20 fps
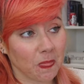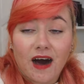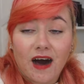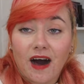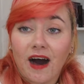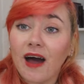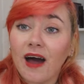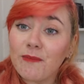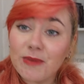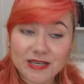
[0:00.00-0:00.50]

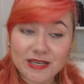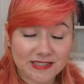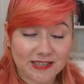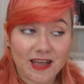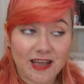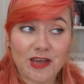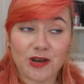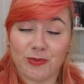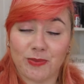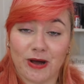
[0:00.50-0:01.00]
I'm
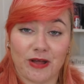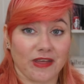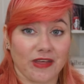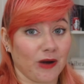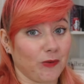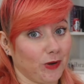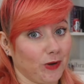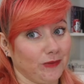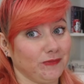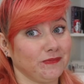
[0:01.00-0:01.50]
excited about
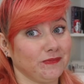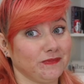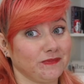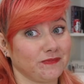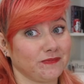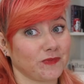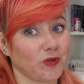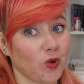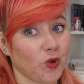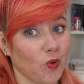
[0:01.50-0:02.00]
that one,
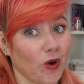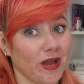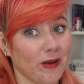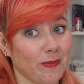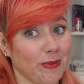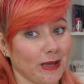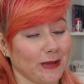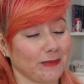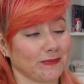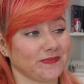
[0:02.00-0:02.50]
quite a
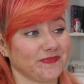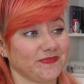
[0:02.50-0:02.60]
bit.